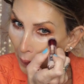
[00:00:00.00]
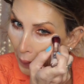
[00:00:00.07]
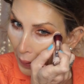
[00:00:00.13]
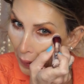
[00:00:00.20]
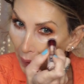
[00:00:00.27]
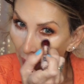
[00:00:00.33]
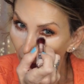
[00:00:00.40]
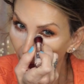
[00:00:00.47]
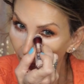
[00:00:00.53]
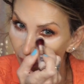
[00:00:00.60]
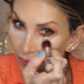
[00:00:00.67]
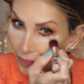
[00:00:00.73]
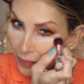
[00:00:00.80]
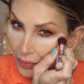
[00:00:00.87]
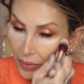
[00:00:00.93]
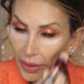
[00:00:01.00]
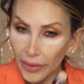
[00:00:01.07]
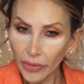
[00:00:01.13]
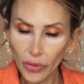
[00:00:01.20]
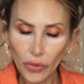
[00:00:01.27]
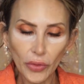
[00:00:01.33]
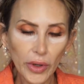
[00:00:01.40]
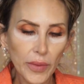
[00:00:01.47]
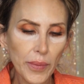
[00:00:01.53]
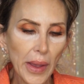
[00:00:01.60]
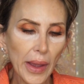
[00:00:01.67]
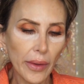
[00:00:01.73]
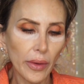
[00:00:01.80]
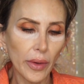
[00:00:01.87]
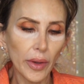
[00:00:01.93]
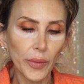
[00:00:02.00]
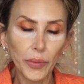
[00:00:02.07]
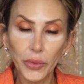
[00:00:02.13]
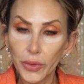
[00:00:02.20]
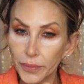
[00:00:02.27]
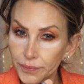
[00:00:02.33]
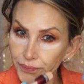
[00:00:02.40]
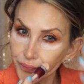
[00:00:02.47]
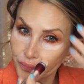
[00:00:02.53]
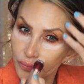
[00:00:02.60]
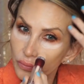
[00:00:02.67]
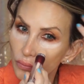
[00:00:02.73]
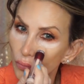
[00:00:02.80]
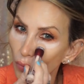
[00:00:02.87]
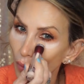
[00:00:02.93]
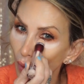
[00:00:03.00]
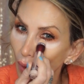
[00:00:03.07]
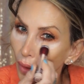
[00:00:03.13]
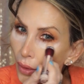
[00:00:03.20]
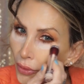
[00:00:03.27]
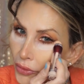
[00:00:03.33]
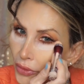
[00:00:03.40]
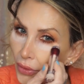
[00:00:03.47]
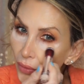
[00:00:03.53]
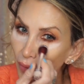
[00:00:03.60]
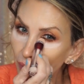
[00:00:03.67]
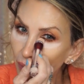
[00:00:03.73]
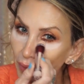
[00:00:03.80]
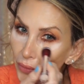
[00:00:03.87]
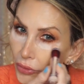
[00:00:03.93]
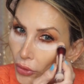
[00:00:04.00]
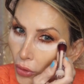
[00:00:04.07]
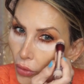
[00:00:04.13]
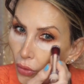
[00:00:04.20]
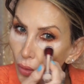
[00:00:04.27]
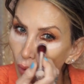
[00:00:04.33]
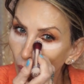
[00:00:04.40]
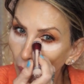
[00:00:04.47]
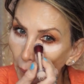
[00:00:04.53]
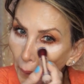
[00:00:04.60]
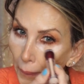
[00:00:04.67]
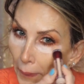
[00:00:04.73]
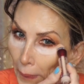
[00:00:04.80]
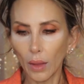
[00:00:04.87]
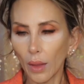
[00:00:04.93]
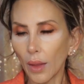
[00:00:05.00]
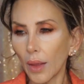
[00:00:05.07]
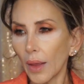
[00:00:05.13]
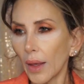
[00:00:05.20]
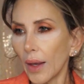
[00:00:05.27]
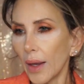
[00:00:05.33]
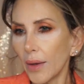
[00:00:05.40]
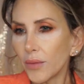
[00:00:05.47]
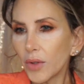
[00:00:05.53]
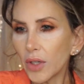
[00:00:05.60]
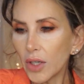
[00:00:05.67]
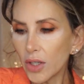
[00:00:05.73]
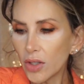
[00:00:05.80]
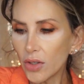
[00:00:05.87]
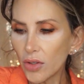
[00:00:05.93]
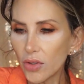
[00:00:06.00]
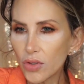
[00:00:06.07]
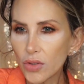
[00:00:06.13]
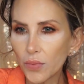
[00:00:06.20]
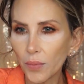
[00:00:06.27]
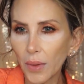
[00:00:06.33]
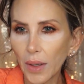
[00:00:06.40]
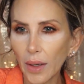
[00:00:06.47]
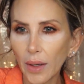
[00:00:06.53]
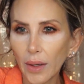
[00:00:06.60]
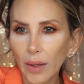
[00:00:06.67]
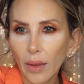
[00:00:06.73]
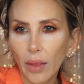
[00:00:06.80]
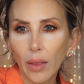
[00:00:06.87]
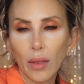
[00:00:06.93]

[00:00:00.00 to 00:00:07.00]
I have like 3 backups, so everything's cool. I'm going to use my